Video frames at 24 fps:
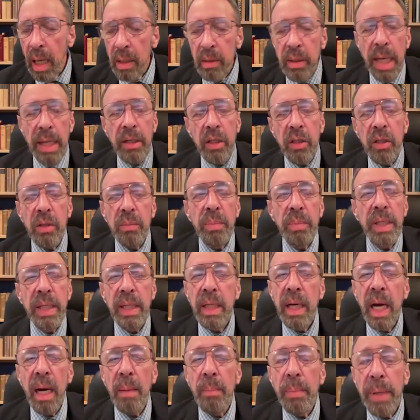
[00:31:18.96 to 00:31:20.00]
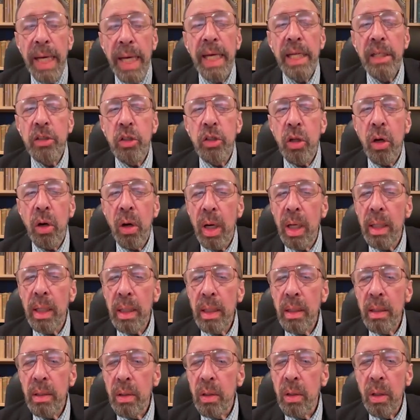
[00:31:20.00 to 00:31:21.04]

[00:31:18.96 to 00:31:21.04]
a letter could be a page long,